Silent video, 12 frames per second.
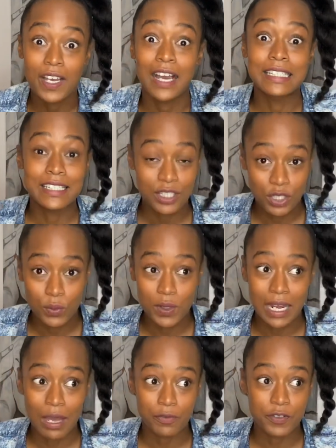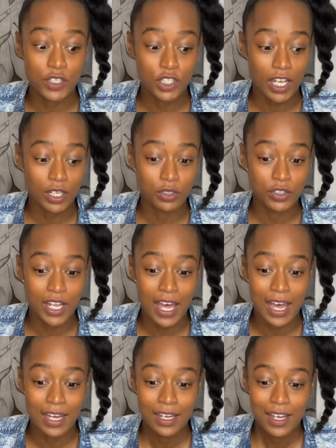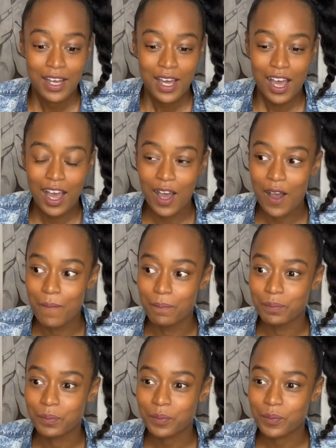I did do an outfit check on that. Um,